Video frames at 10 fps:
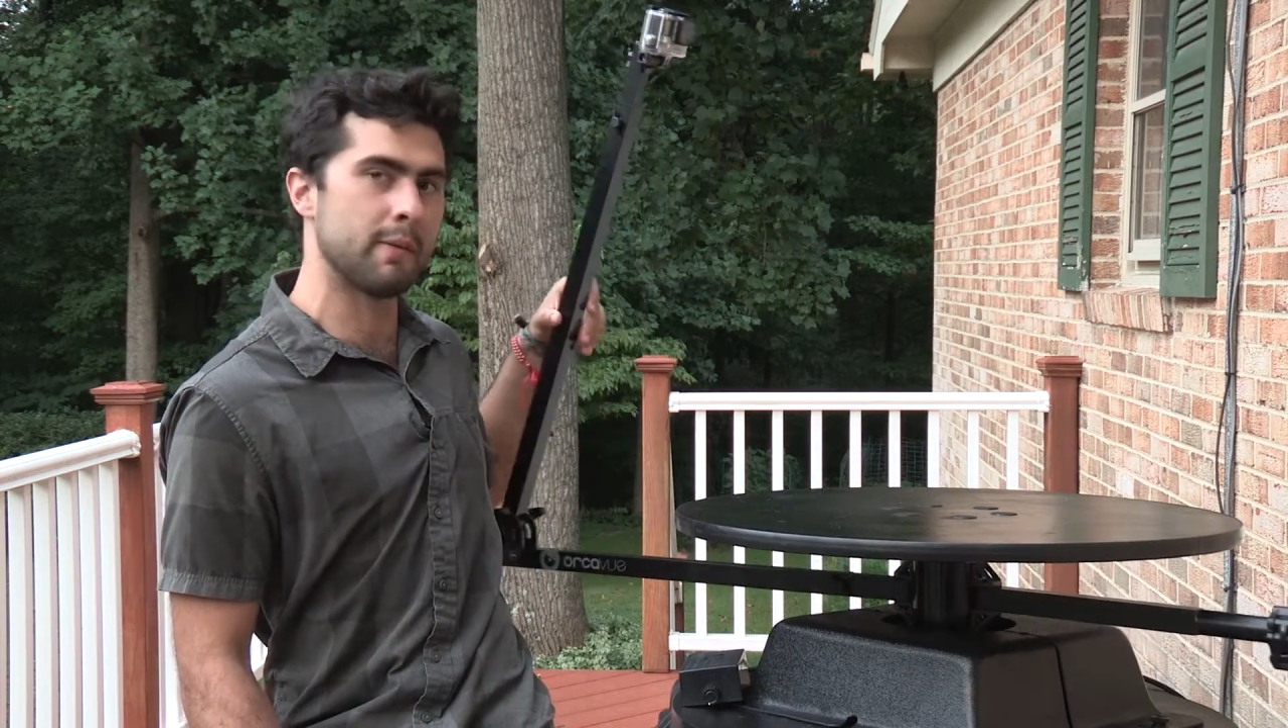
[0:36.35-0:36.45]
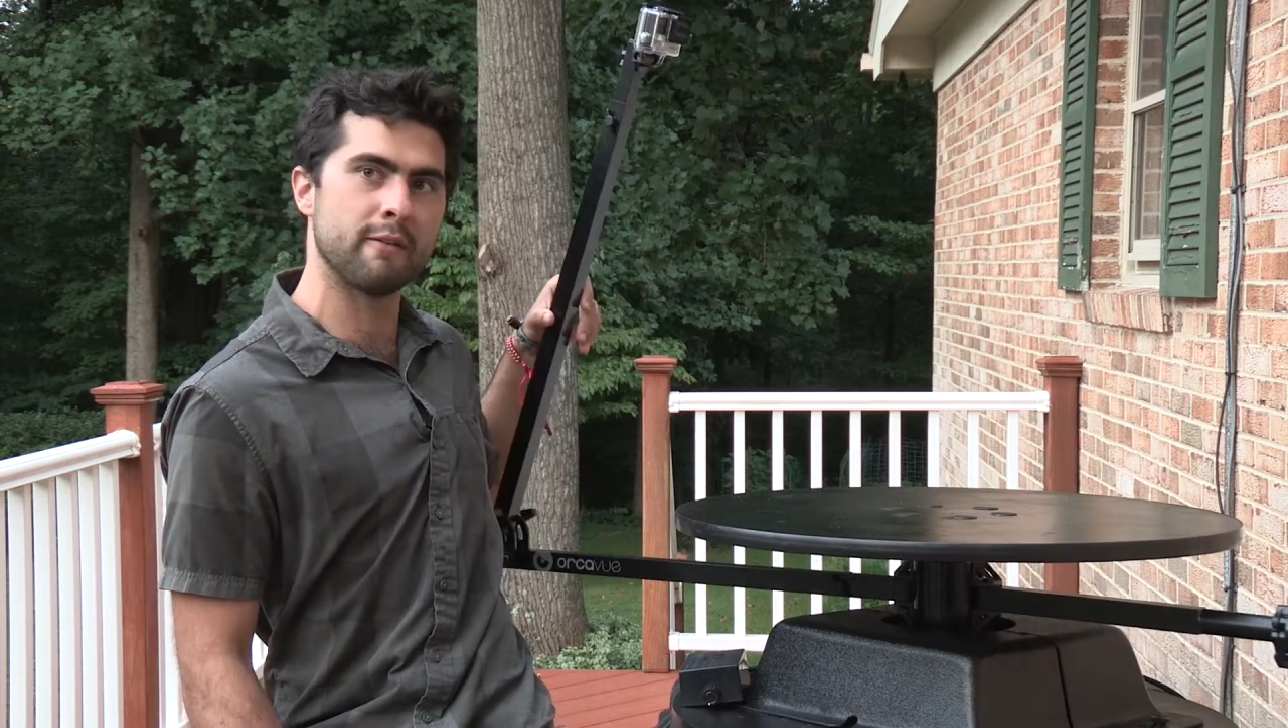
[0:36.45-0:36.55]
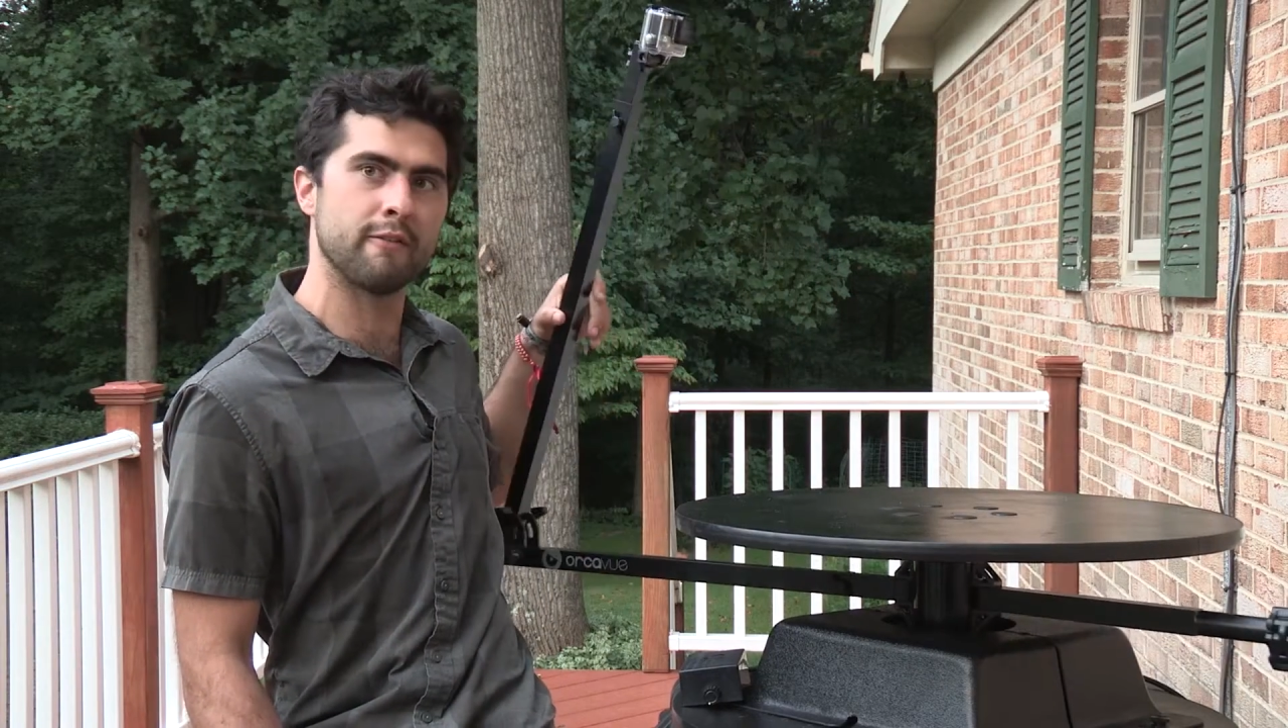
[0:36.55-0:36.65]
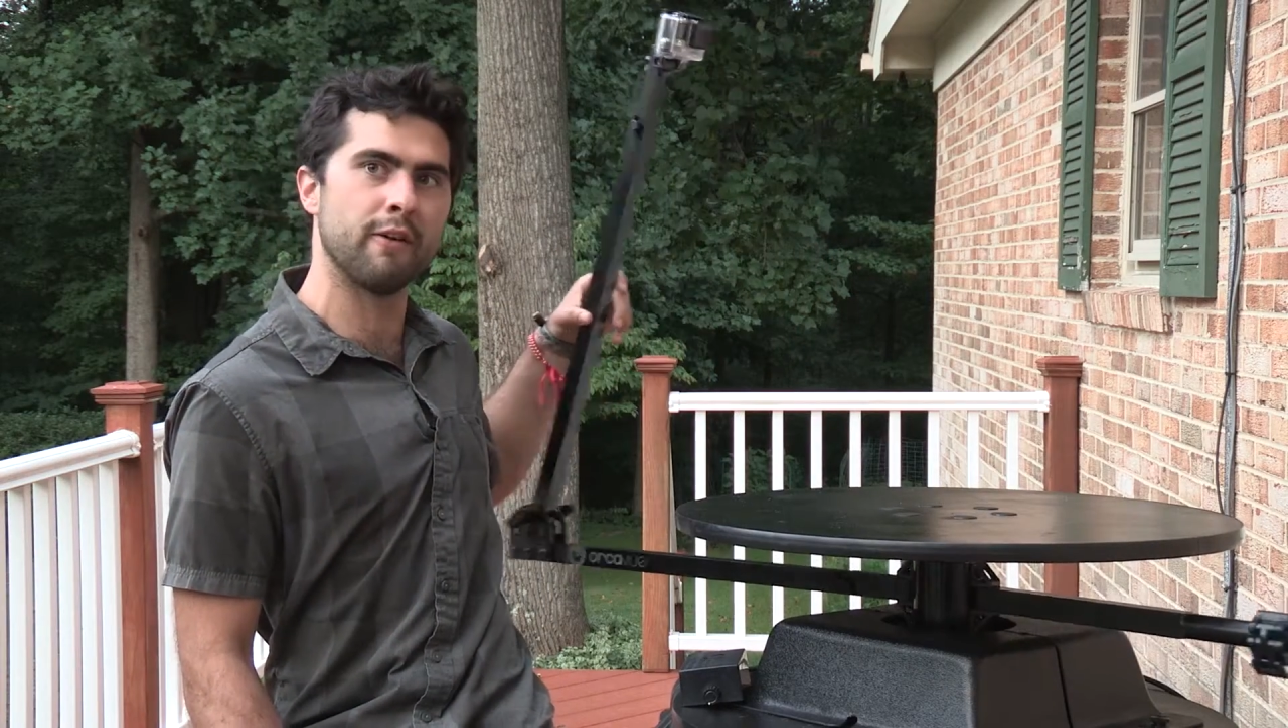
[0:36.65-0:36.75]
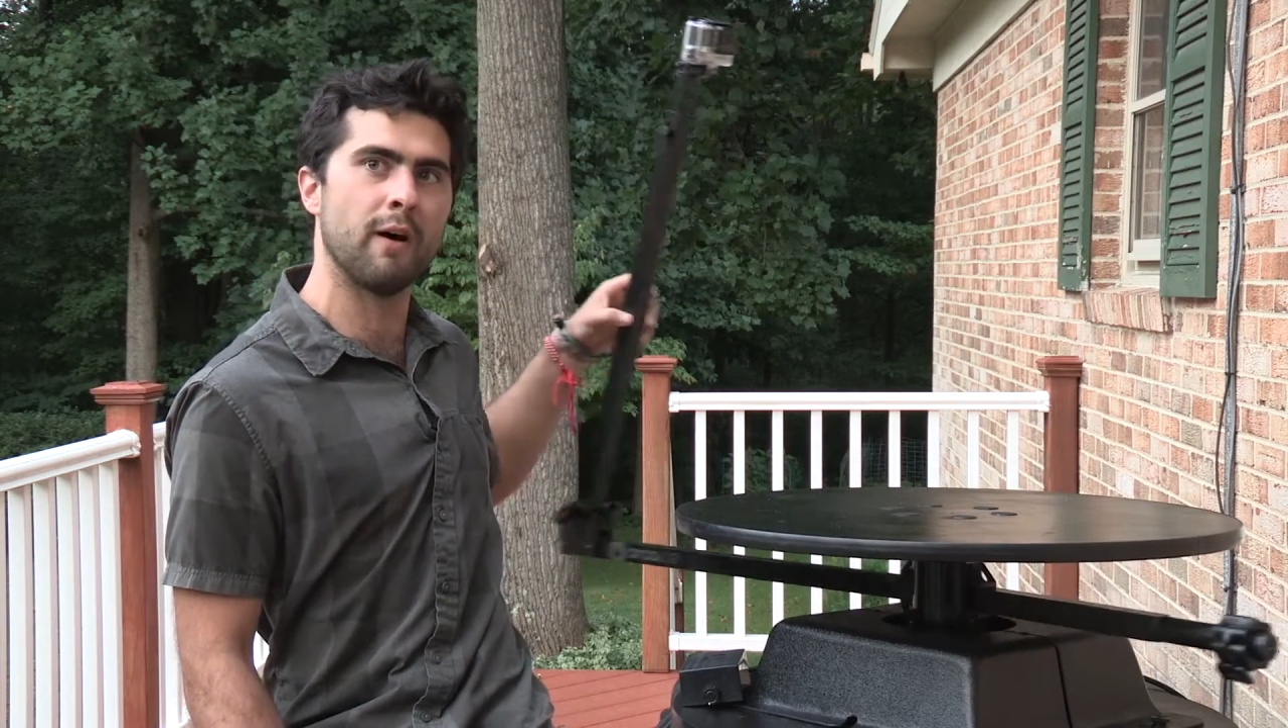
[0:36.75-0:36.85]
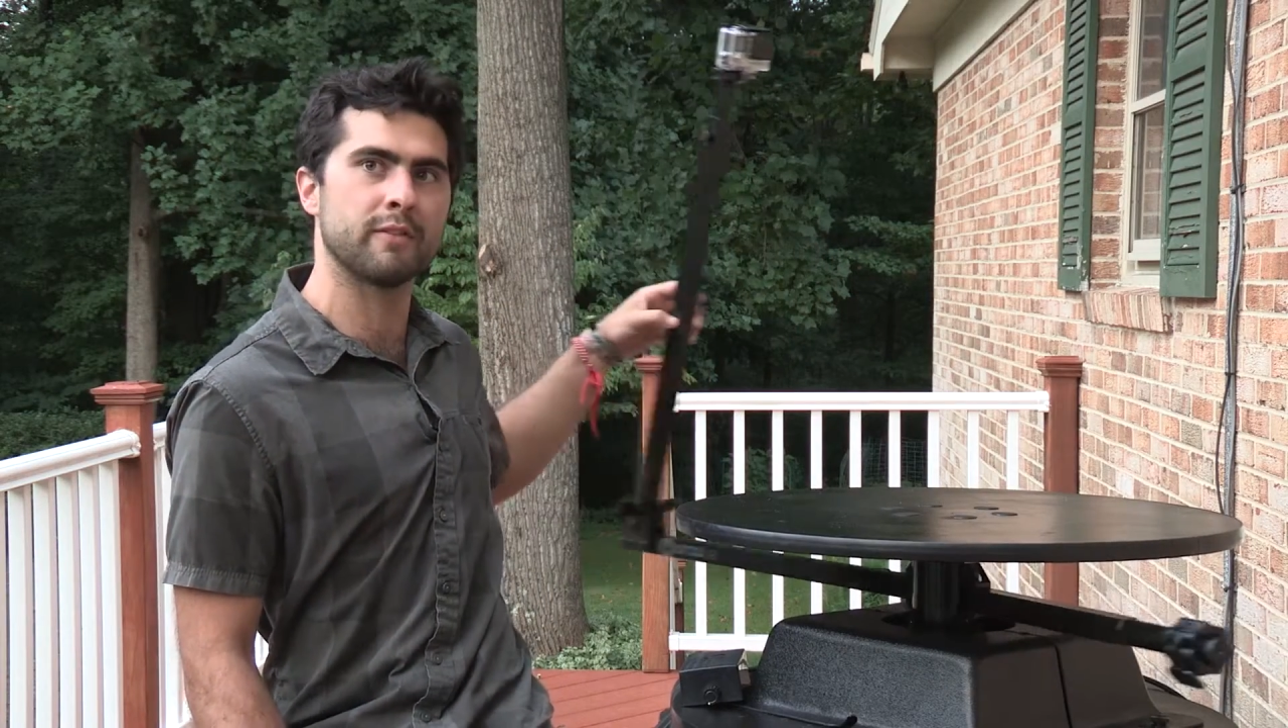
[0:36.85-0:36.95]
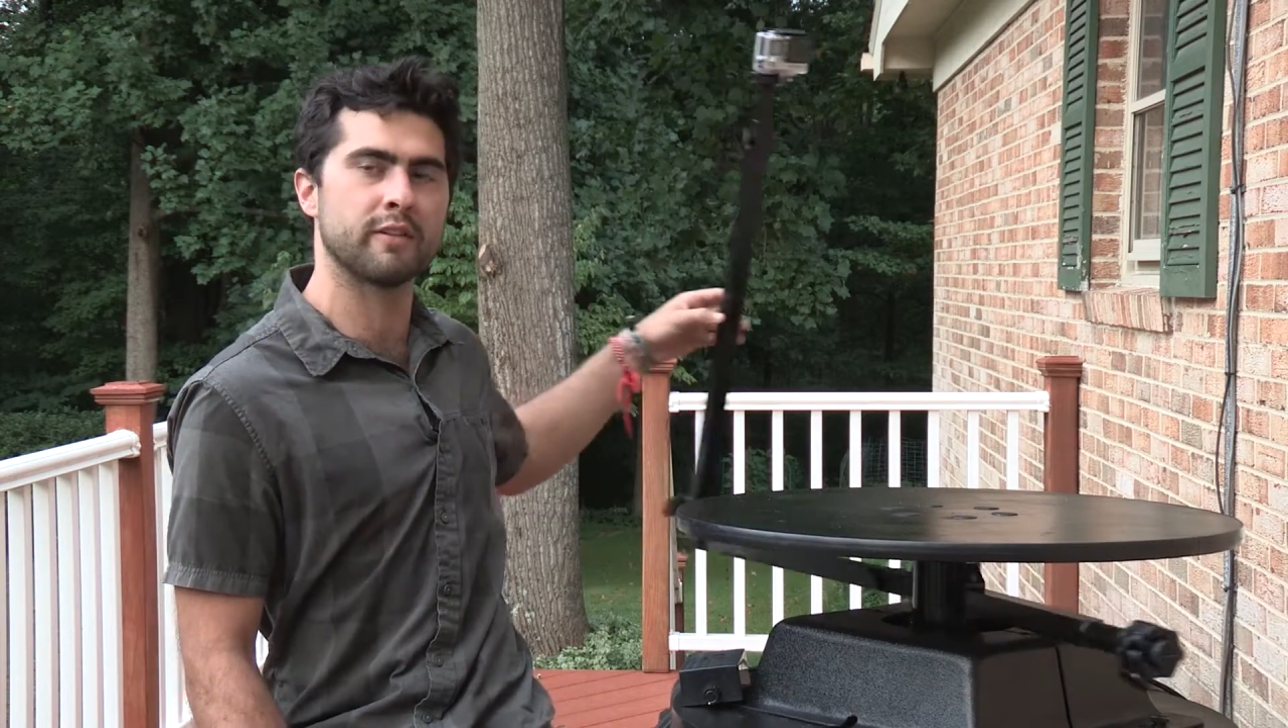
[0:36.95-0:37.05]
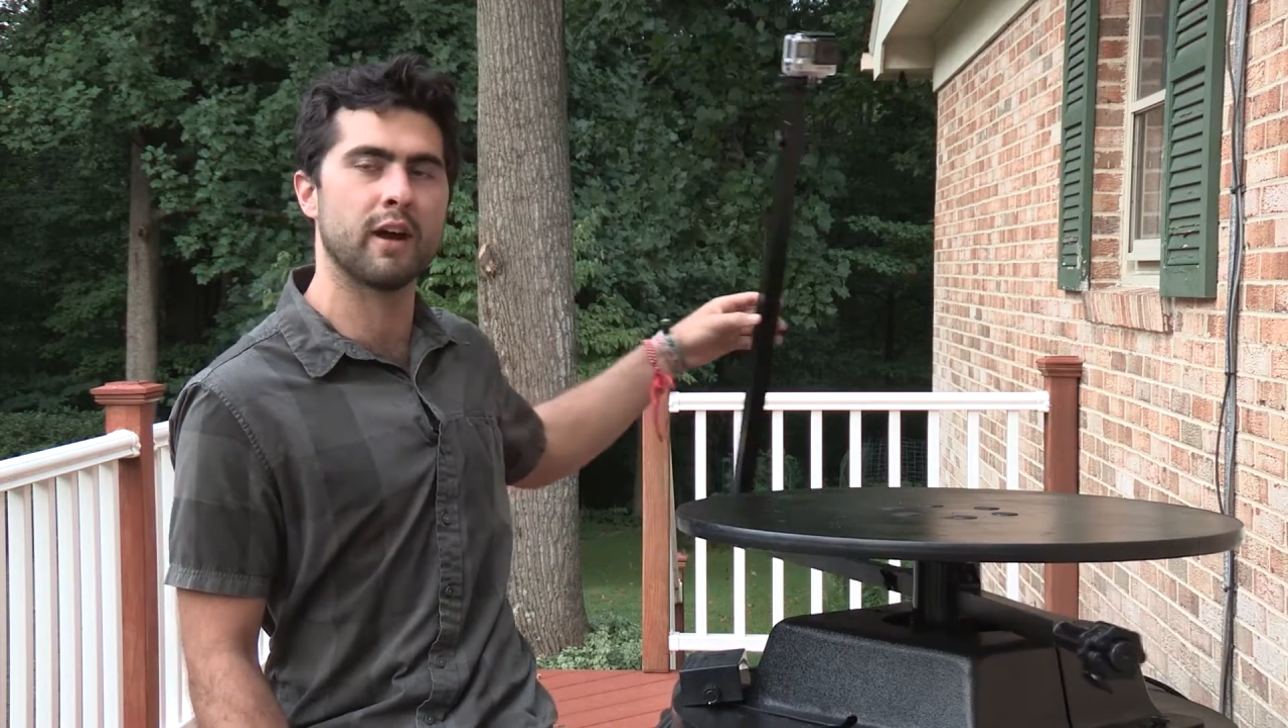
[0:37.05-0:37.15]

that revolves